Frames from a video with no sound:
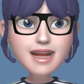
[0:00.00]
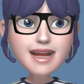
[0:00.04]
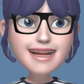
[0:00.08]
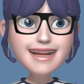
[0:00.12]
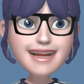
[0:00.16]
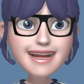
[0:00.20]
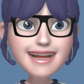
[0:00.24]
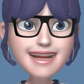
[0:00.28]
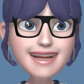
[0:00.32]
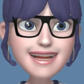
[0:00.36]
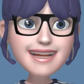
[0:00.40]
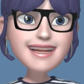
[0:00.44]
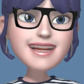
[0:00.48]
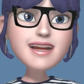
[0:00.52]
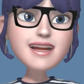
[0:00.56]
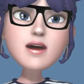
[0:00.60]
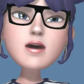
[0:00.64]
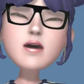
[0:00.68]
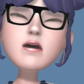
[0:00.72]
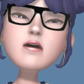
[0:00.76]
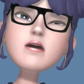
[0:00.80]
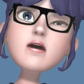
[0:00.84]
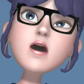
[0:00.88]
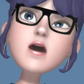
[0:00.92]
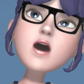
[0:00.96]
sick.
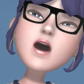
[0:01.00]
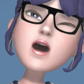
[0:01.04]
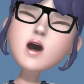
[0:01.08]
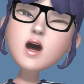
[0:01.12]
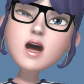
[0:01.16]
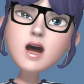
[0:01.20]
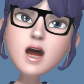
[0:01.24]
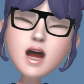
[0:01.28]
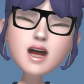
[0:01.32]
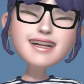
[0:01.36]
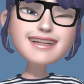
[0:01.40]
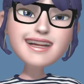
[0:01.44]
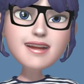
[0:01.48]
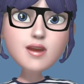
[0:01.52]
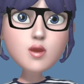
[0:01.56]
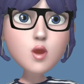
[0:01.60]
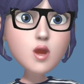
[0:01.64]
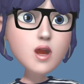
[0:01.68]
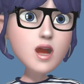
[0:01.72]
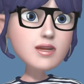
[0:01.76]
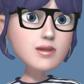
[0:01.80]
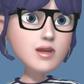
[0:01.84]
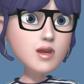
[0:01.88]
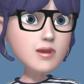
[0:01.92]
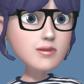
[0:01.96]
I start
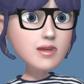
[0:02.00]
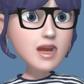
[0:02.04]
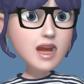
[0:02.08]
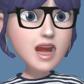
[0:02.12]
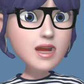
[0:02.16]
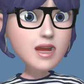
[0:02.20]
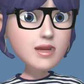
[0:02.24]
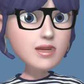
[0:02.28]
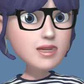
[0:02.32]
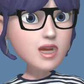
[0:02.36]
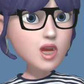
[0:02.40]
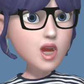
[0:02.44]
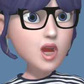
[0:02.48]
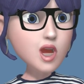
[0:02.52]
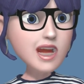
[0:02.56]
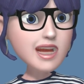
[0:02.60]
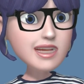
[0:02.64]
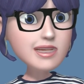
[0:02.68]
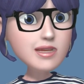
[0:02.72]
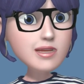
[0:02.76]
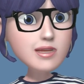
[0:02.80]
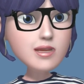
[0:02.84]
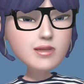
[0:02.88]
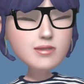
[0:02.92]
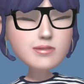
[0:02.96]
having bad
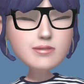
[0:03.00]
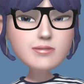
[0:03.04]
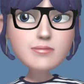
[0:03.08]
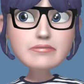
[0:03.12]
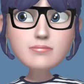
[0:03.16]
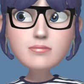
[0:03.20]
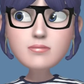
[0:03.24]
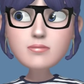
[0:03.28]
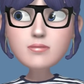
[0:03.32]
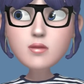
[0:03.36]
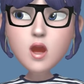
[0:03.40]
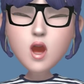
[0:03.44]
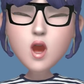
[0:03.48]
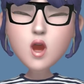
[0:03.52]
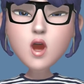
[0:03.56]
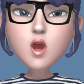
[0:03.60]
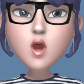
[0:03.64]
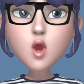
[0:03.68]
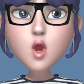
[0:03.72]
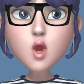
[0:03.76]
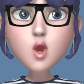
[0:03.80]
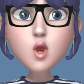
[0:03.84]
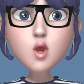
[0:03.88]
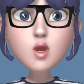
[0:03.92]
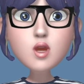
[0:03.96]
thoughts,
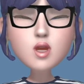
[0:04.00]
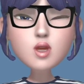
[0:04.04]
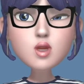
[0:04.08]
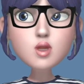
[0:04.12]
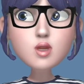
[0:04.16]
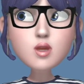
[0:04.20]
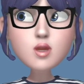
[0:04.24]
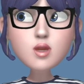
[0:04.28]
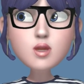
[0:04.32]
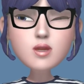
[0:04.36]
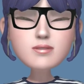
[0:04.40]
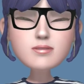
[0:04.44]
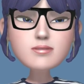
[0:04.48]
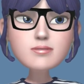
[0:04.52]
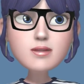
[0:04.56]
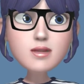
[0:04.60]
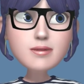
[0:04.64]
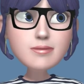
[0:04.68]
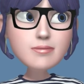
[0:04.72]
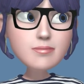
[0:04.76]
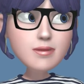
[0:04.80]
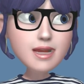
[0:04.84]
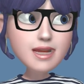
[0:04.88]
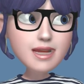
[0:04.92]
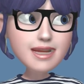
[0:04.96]

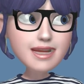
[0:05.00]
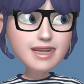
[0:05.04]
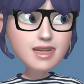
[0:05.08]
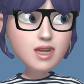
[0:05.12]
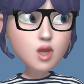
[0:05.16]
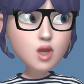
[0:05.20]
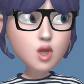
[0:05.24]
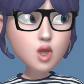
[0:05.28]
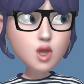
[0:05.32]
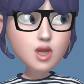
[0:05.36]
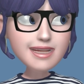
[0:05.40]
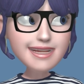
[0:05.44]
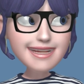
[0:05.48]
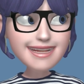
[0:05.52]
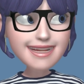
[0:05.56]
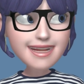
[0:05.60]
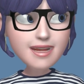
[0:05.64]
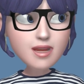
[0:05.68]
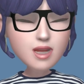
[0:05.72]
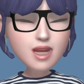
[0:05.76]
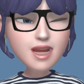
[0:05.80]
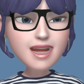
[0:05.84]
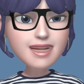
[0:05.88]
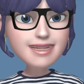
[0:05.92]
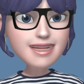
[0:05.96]
depressed thoughts. I
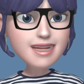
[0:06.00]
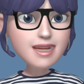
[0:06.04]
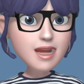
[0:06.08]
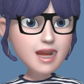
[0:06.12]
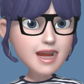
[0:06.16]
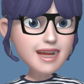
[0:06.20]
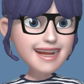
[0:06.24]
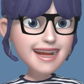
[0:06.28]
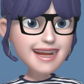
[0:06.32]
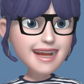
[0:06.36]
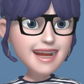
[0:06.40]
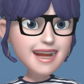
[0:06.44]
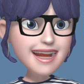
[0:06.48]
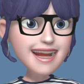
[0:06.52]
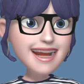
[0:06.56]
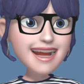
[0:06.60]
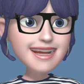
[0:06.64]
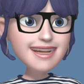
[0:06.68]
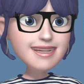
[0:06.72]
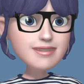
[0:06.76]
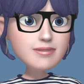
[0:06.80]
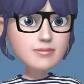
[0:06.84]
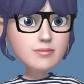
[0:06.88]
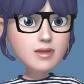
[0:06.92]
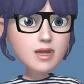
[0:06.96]
start having like
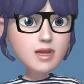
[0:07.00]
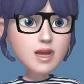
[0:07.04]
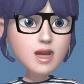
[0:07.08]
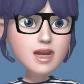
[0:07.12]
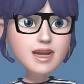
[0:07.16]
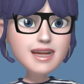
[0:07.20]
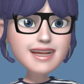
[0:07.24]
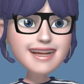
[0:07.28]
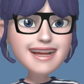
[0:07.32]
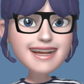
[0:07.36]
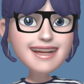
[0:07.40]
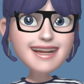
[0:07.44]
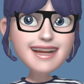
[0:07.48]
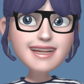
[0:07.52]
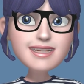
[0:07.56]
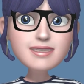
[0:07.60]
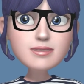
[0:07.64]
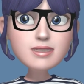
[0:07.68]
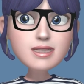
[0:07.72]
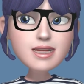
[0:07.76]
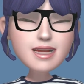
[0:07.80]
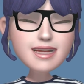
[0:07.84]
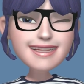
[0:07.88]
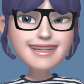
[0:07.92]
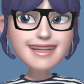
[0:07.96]
out of body
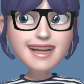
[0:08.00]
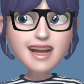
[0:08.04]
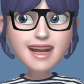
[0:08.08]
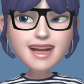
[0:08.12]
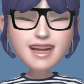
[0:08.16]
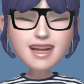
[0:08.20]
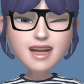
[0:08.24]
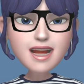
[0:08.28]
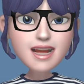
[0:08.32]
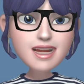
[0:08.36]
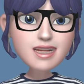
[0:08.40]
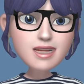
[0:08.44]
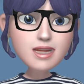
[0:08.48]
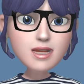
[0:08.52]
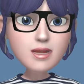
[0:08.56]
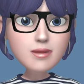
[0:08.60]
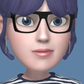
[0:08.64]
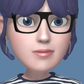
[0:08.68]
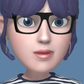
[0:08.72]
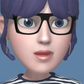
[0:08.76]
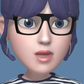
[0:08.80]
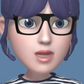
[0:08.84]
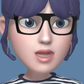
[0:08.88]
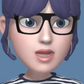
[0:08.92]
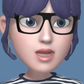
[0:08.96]
sensations
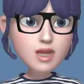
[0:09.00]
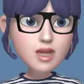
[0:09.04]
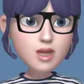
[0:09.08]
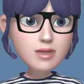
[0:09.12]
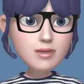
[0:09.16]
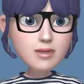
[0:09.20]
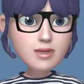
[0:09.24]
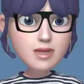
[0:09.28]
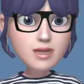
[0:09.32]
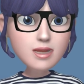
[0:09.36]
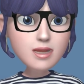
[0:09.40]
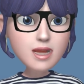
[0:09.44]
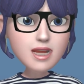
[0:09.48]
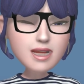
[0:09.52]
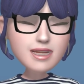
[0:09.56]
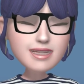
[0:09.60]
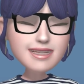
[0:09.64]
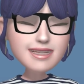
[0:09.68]
where I don't know,